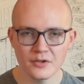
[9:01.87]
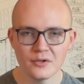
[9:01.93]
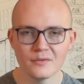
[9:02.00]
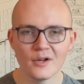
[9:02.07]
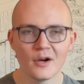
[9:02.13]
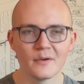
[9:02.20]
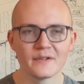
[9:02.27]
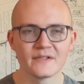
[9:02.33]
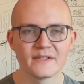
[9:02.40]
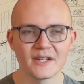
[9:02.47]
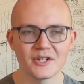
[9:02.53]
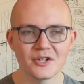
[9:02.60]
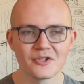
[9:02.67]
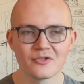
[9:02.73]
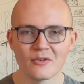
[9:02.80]
Joon-ho is
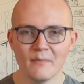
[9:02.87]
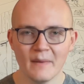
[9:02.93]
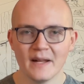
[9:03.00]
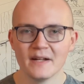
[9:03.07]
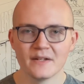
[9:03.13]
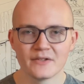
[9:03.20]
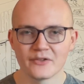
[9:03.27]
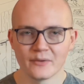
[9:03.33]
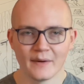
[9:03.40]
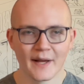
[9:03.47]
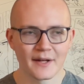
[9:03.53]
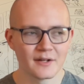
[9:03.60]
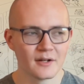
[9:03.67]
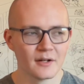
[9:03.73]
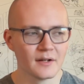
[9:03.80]
such a tremendous
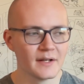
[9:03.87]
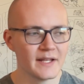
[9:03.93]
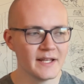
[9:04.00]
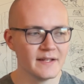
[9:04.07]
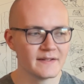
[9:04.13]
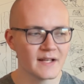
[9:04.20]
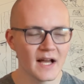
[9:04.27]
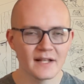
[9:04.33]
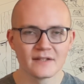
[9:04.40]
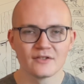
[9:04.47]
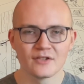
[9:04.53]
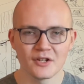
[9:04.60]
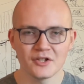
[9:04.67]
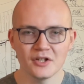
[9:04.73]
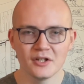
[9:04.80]
director. He's got
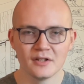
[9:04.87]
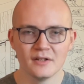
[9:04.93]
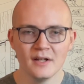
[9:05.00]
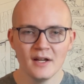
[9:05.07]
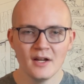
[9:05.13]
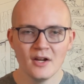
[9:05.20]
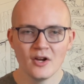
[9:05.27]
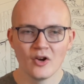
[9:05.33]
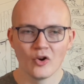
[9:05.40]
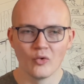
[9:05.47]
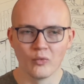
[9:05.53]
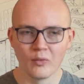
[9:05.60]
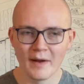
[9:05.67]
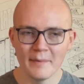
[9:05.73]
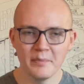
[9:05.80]
such a
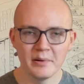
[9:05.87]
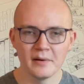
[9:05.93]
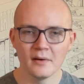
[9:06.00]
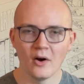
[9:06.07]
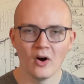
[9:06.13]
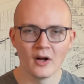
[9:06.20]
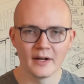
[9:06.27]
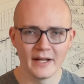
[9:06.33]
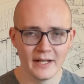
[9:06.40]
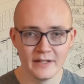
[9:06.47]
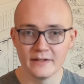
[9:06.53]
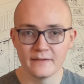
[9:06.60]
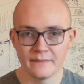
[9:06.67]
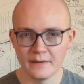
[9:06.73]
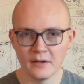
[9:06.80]
grip on
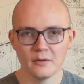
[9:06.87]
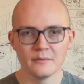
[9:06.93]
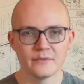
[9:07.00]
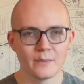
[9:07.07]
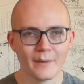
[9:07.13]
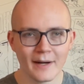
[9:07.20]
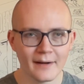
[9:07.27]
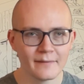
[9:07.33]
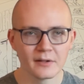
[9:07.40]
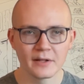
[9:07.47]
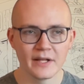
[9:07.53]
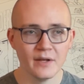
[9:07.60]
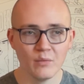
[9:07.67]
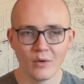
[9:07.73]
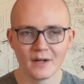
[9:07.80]
his films, whatever
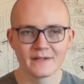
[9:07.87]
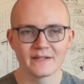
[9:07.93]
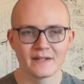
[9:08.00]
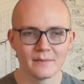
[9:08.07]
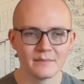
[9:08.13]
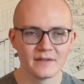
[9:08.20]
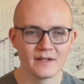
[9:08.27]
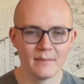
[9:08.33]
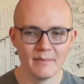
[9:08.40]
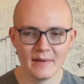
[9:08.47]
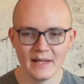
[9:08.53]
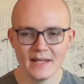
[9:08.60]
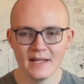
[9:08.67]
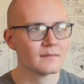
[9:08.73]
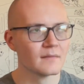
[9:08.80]
he wants them to
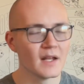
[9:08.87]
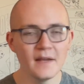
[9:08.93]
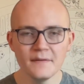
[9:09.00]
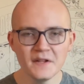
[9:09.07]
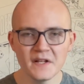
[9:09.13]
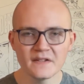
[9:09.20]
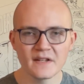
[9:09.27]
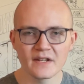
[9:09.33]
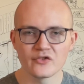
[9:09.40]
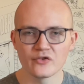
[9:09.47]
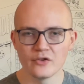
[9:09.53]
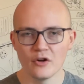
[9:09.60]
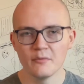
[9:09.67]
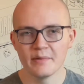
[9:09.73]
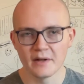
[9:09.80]
be. Even things like
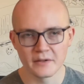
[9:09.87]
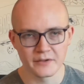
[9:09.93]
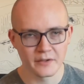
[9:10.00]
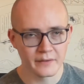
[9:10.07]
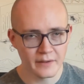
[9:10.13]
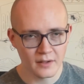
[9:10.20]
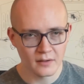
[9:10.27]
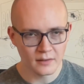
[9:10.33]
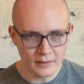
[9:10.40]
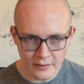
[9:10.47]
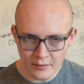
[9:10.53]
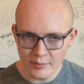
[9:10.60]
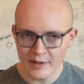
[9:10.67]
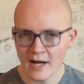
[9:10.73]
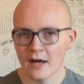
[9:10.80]
Snowpiercer that are a
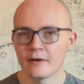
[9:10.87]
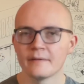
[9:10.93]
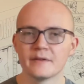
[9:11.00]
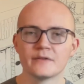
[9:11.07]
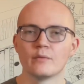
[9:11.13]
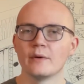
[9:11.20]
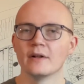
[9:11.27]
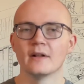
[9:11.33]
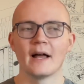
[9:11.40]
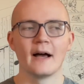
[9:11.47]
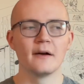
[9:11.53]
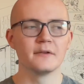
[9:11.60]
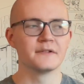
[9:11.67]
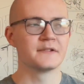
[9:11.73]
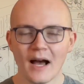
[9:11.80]
little bit out of his
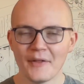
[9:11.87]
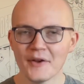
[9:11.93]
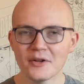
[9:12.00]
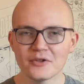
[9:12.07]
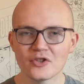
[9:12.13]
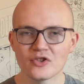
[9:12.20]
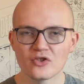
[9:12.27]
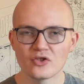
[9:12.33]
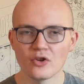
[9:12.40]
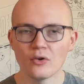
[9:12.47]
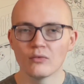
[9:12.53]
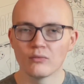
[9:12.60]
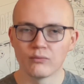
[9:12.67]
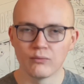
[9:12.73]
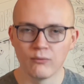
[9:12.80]
wheelhouse, I think are just
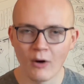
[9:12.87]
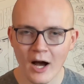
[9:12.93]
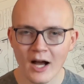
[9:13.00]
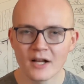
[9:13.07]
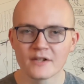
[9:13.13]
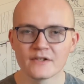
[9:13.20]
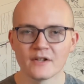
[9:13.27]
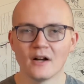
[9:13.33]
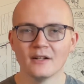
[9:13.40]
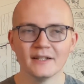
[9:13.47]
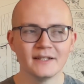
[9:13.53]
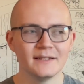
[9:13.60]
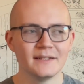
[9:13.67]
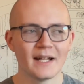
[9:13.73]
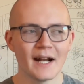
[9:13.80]
so rock
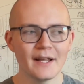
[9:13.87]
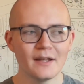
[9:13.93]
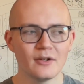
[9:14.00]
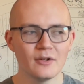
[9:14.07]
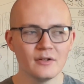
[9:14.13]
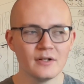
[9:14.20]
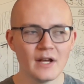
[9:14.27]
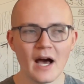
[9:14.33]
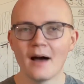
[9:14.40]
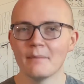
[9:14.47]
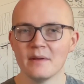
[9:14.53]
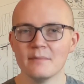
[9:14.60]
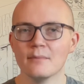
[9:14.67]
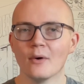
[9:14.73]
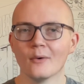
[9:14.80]
solid that I could not
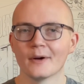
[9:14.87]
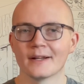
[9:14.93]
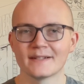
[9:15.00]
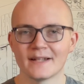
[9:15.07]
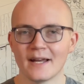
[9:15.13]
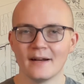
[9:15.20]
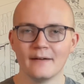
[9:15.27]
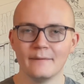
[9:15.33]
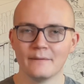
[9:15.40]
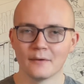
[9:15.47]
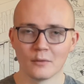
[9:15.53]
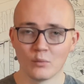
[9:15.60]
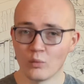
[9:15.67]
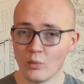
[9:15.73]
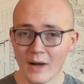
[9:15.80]
be more excited
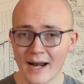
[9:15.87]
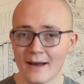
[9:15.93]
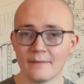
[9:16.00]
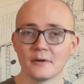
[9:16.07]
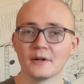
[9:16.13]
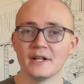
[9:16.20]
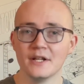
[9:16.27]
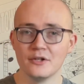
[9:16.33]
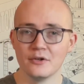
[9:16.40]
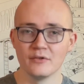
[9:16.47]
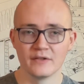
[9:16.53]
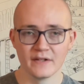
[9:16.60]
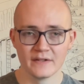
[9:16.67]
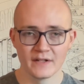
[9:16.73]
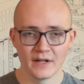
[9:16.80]
for whatever he
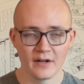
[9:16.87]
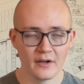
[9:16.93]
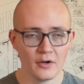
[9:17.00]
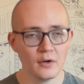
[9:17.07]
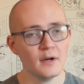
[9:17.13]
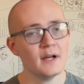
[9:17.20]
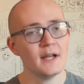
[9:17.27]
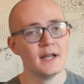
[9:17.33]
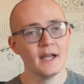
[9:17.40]
chooses to do.